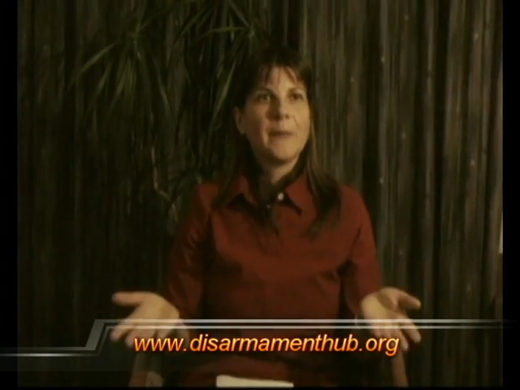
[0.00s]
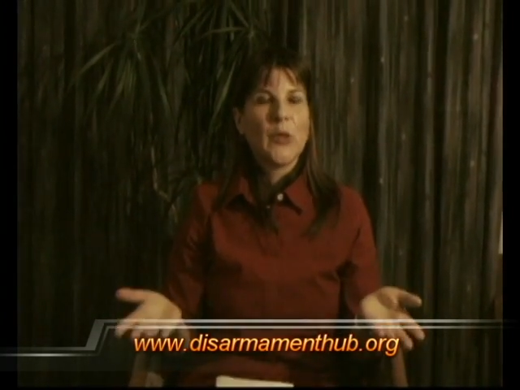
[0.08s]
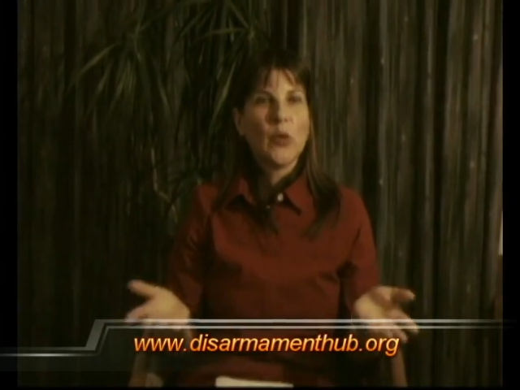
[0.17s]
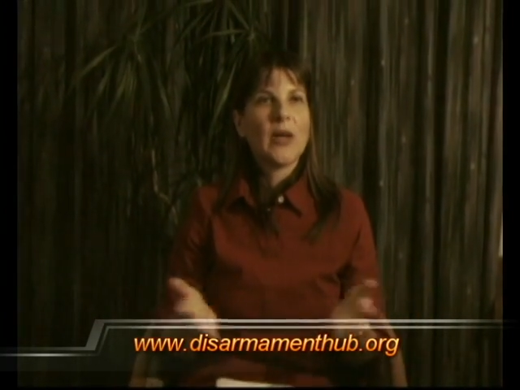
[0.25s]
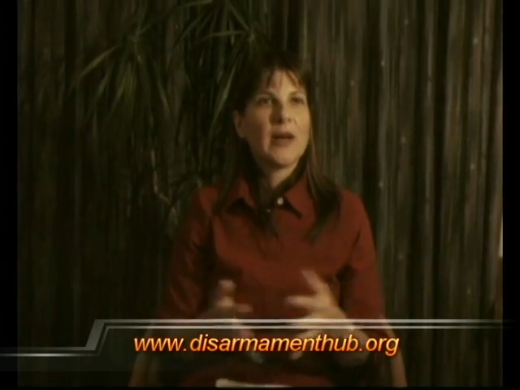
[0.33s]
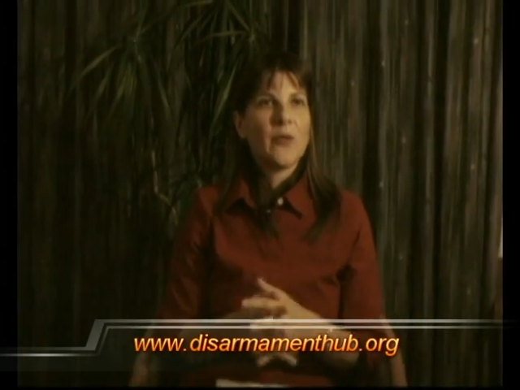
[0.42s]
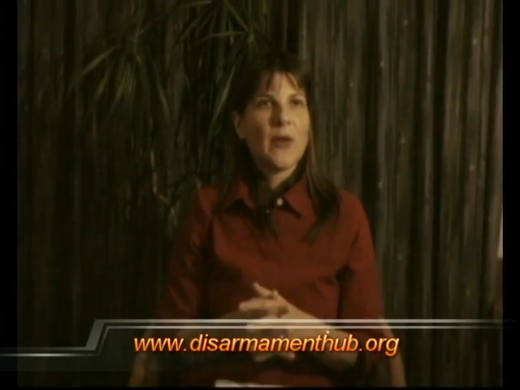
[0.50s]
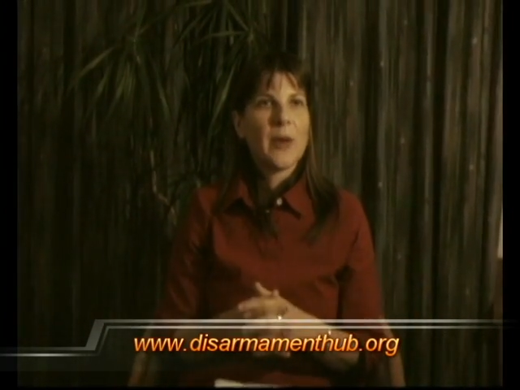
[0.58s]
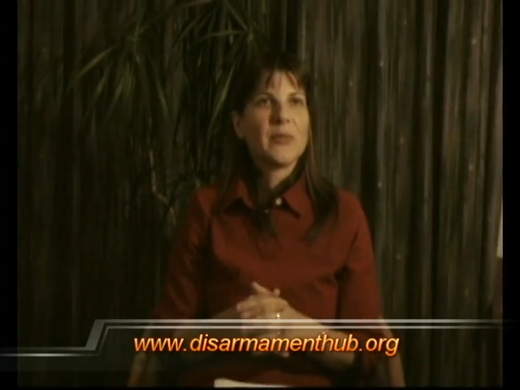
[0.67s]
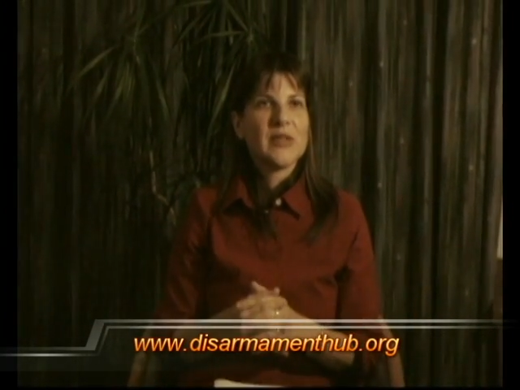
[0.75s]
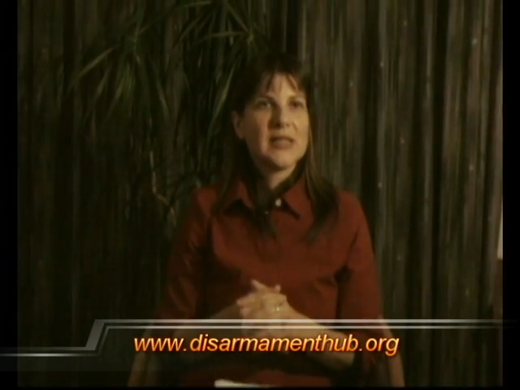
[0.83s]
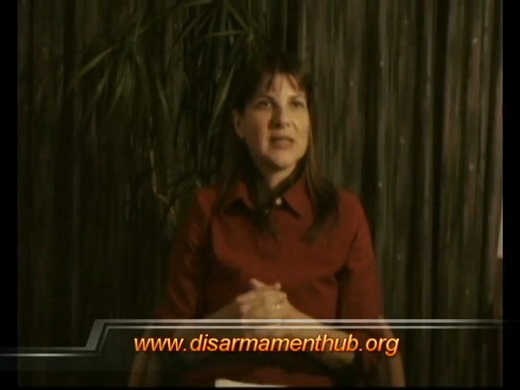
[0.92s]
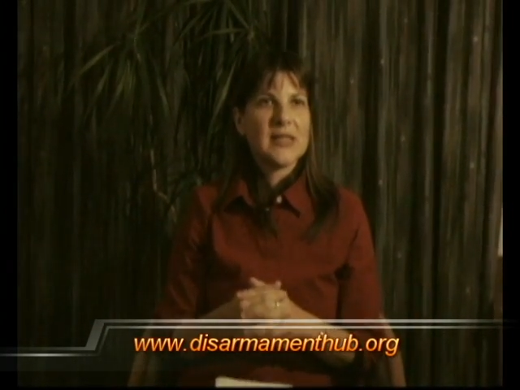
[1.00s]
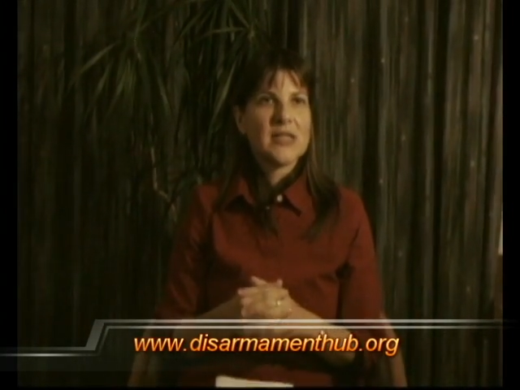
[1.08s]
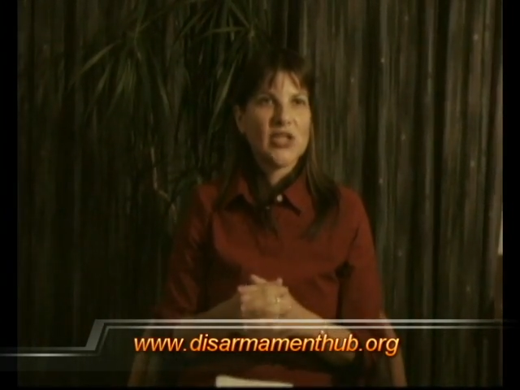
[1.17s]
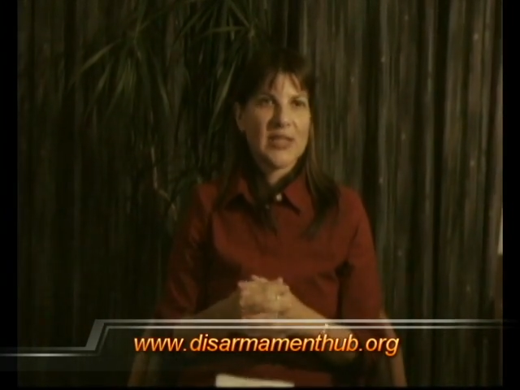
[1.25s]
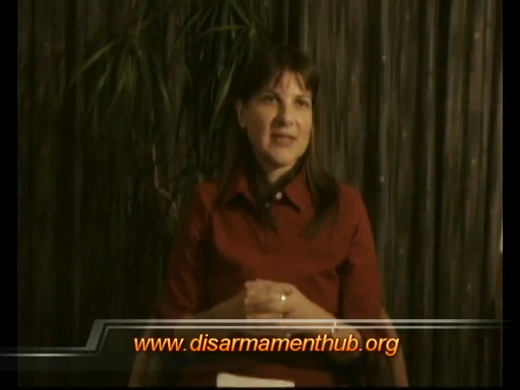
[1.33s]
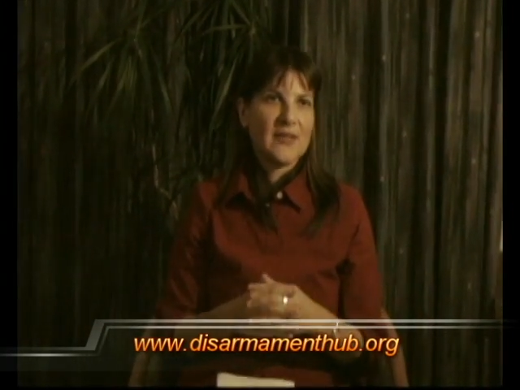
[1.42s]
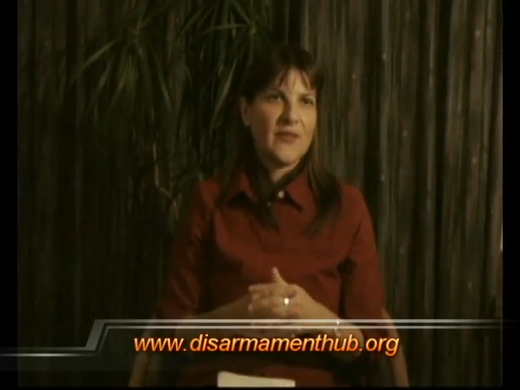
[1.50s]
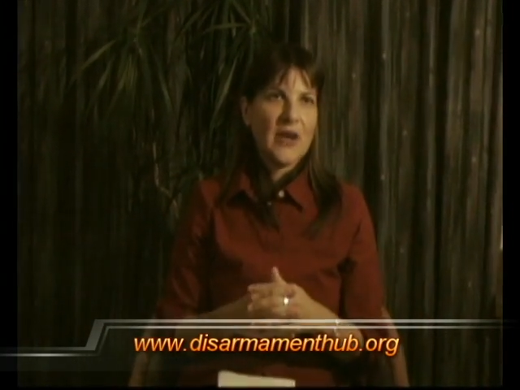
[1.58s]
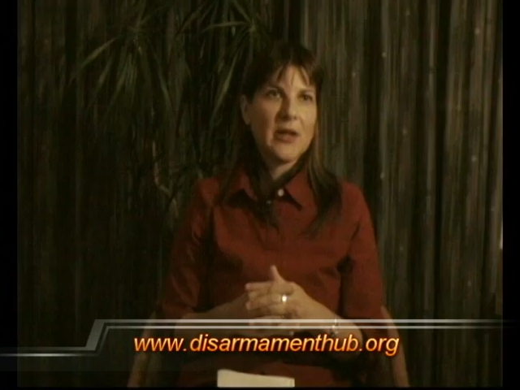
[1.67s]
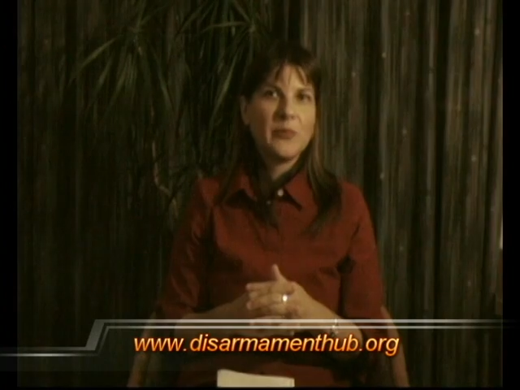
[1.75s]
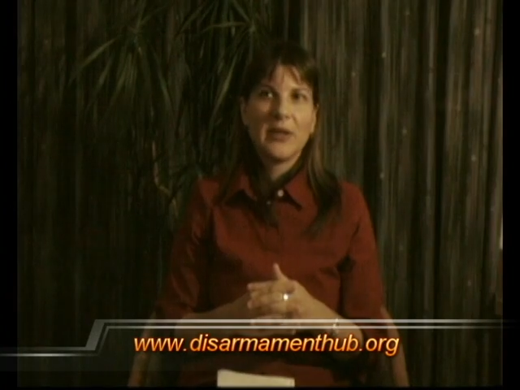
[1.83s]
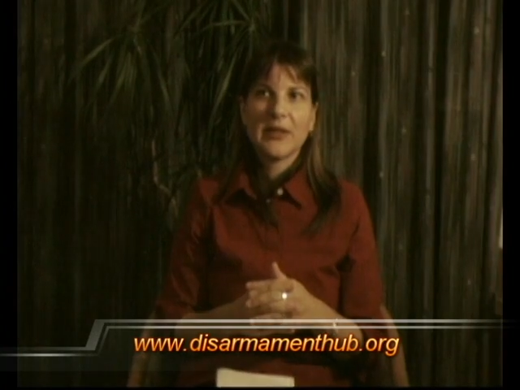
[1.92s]
nuclear weapons is
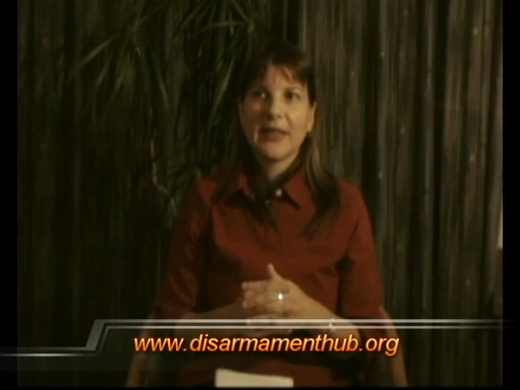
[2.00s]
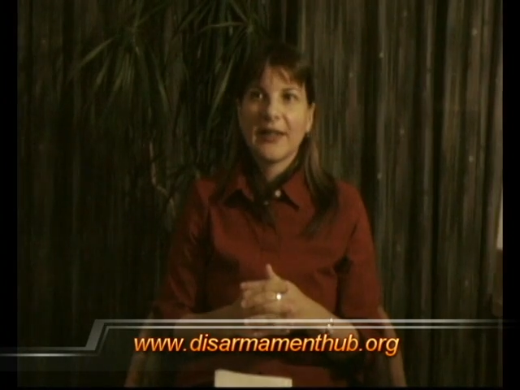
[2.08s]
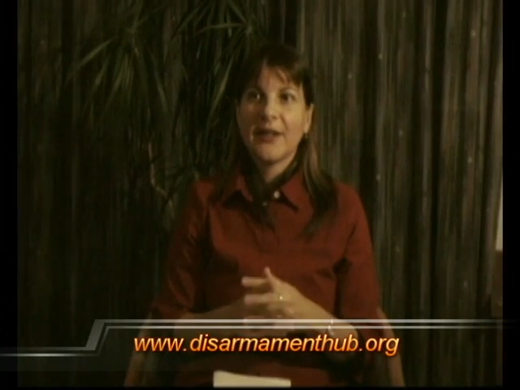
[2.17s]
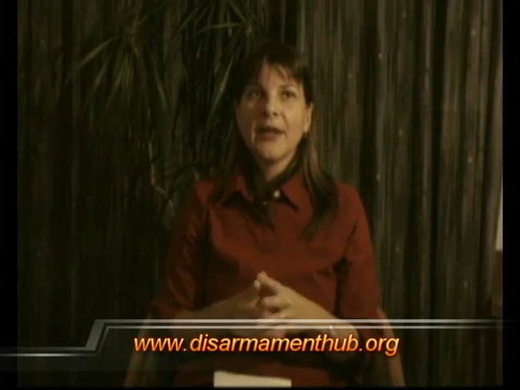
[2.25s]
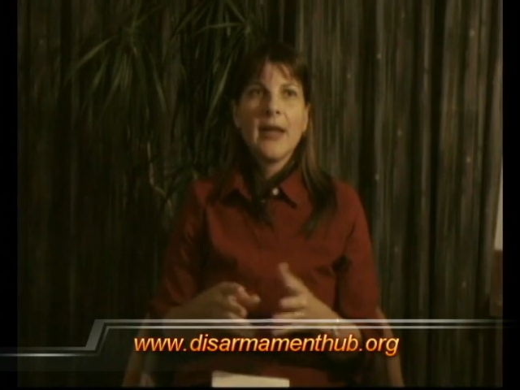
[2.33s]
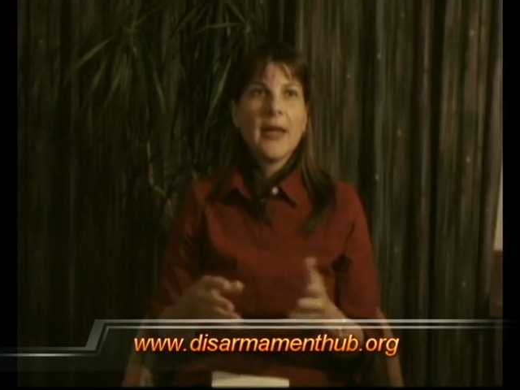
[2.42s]
justifiable there.